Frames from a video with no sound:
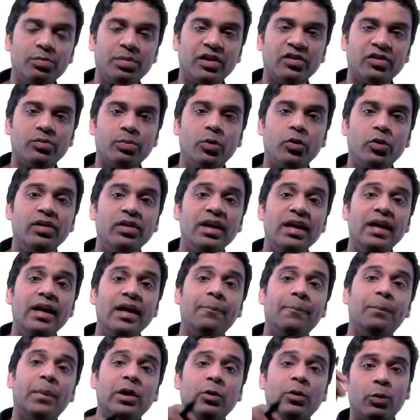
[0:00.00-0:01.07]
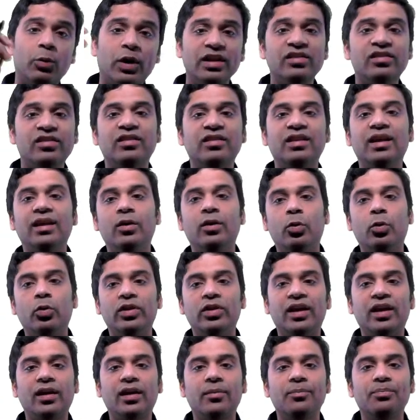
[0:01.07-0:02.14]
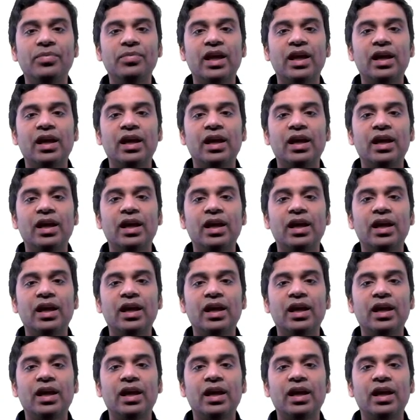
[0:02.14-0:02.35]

passport. But once they go there,